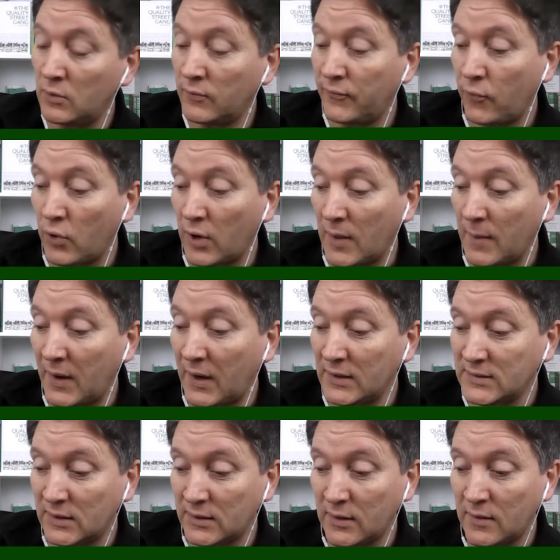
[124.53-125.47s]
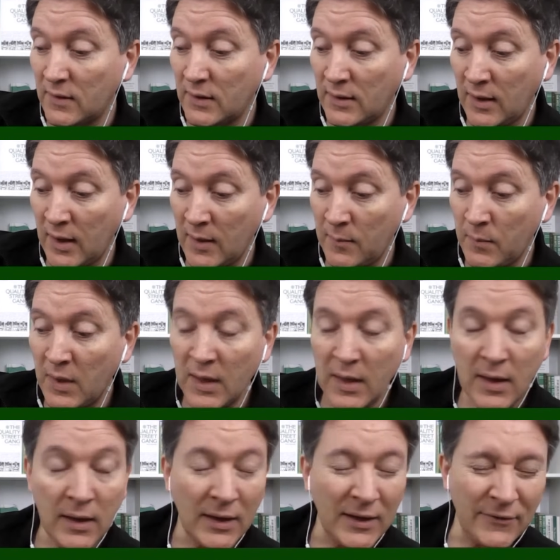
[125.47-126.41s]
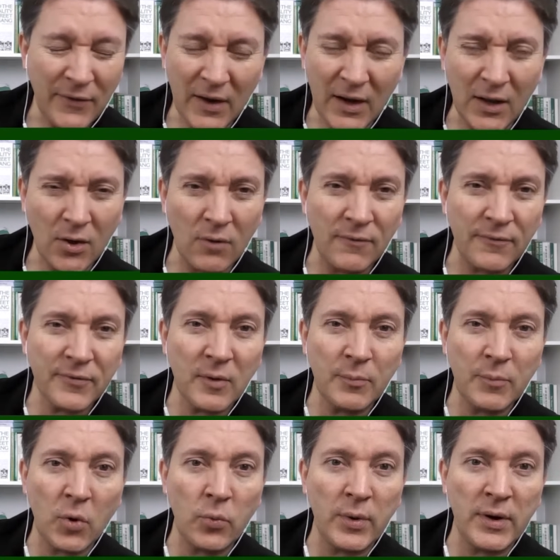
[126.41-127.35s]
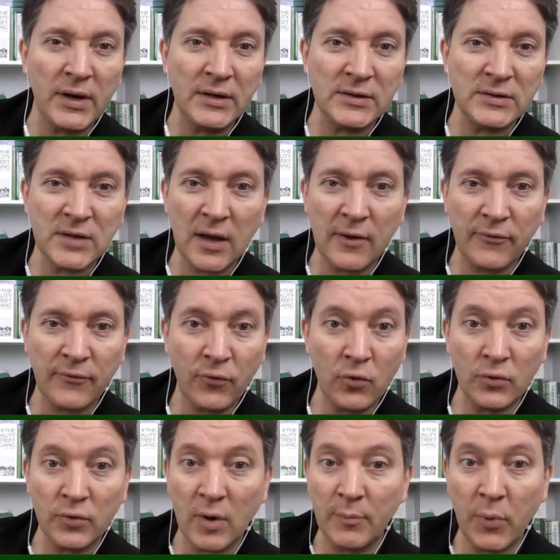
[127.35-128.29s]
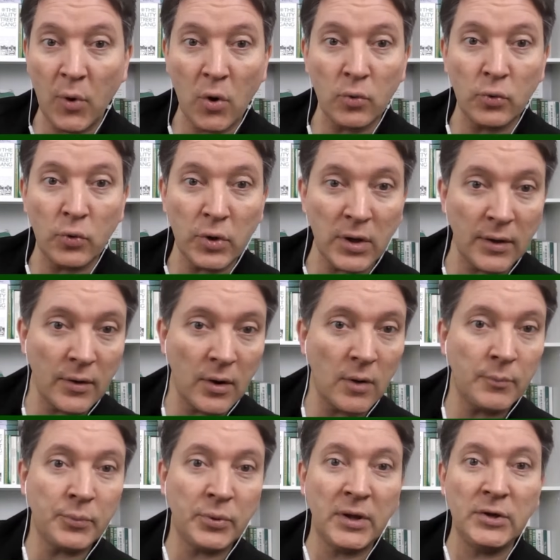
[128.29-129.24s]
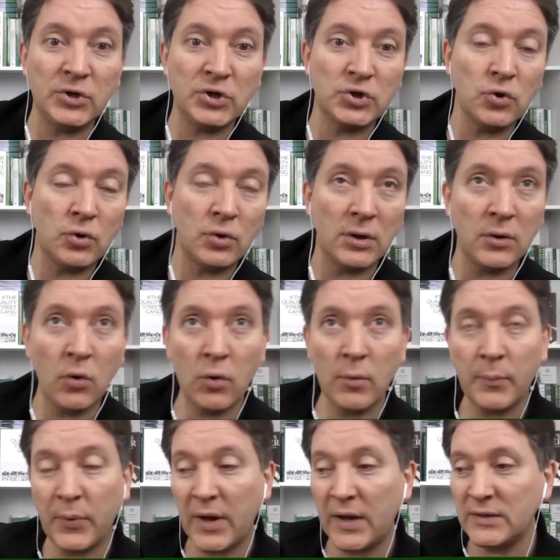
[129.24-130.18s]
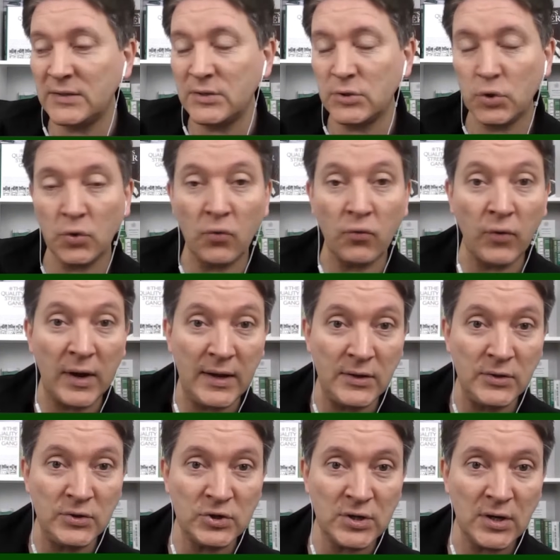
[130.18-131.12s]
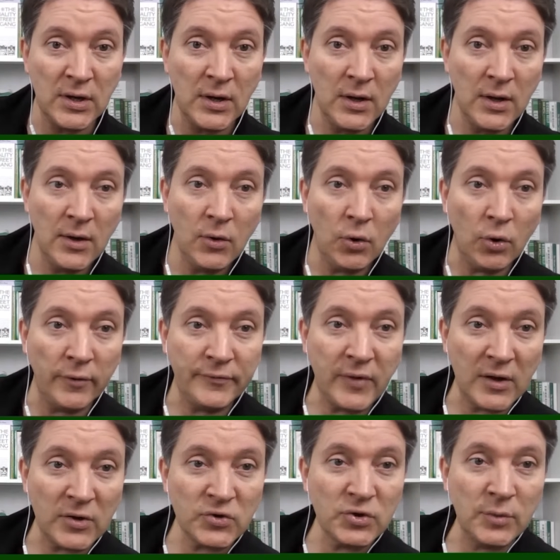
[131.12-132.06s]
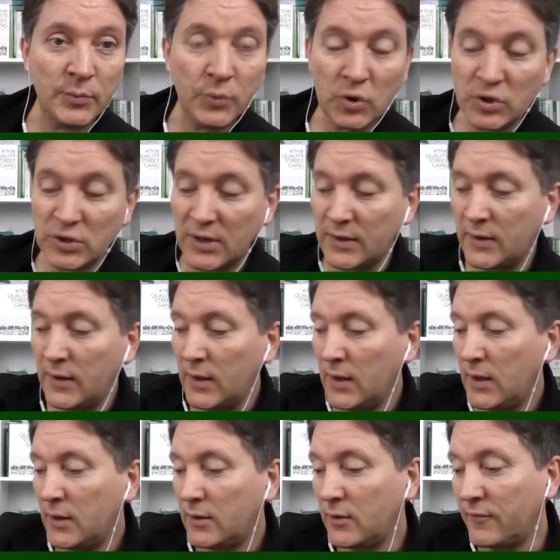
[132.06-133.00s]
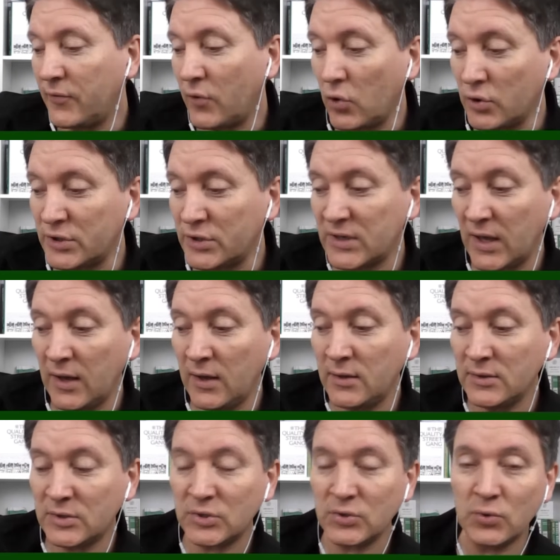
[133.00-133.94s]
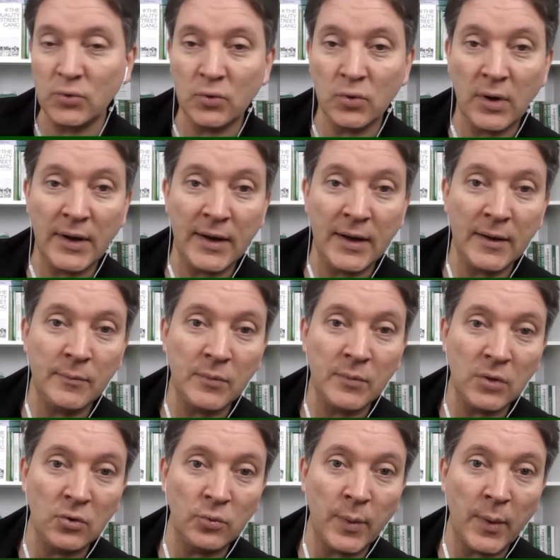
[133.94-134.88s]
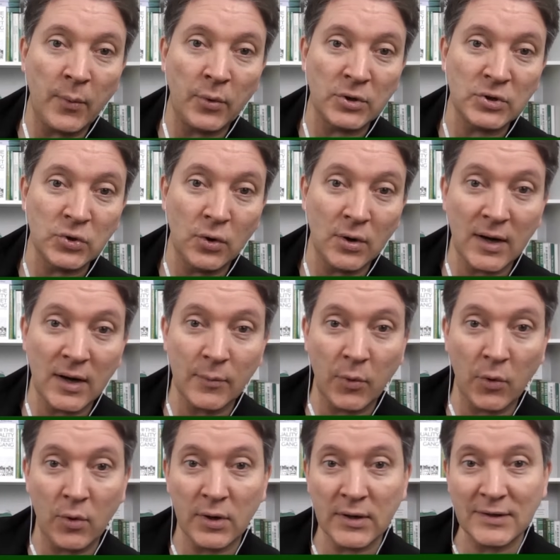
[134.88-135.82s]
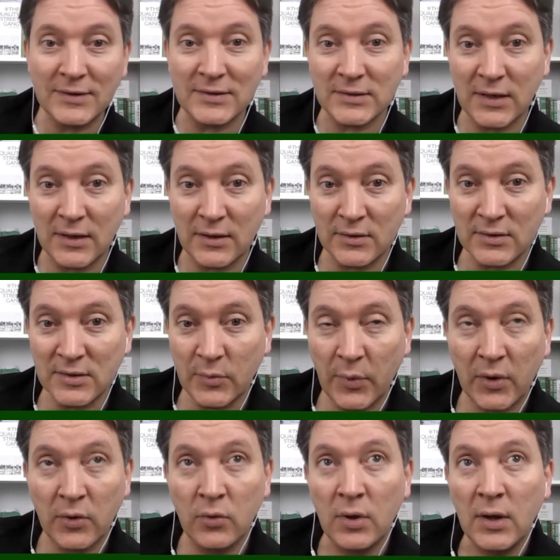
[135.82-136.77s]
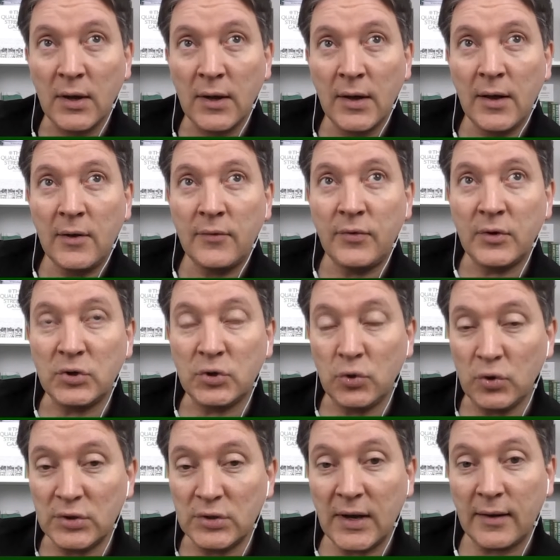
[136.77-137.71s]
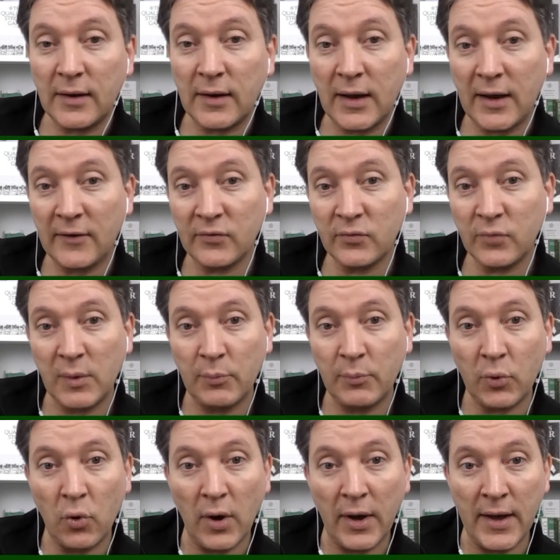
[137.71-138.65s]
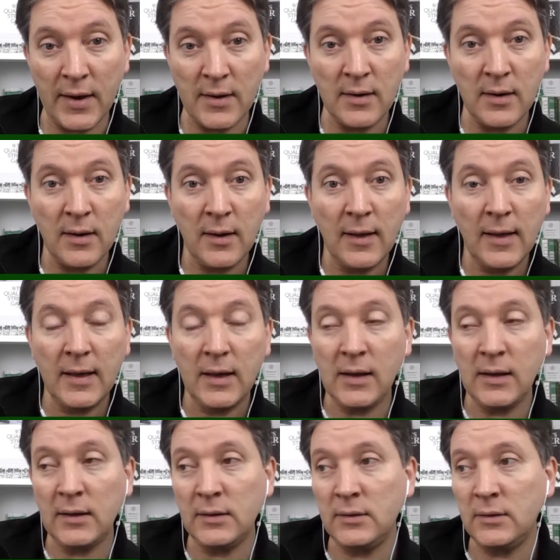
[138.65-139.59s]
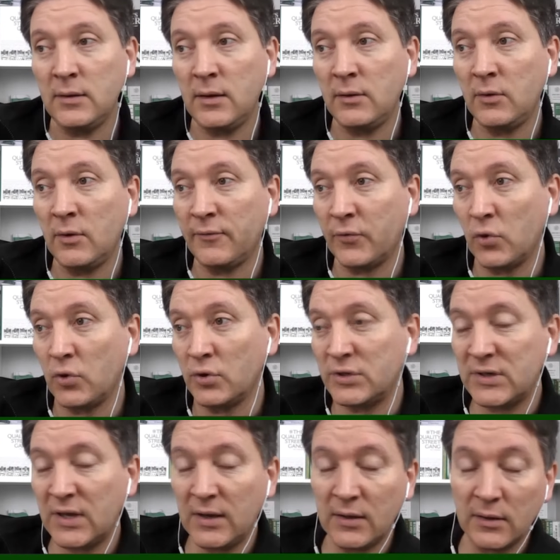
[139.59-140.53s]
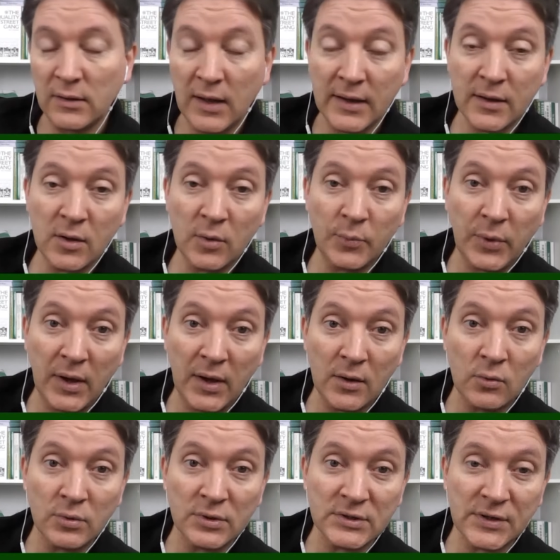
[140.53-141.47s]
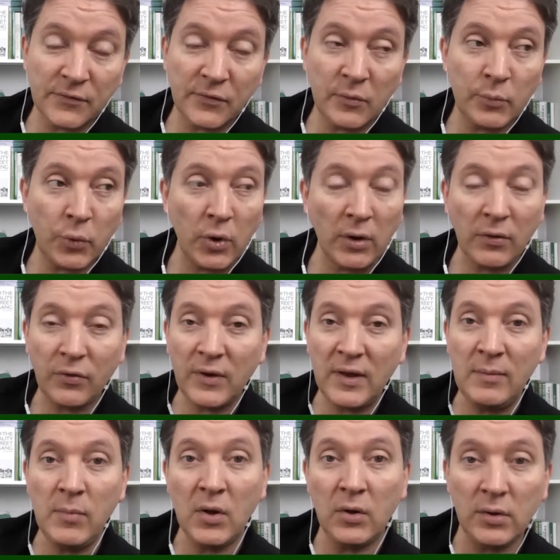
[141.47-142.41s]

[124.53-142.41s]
He's very comfortable with his foot on the ball, looking up, playing short and long passes, good range of distribution, Nawrocki. So, we were talking about our concerns about the two centre-halves we had brought in Nawrocki and Lagerbielke, £7.3 million for the two of them.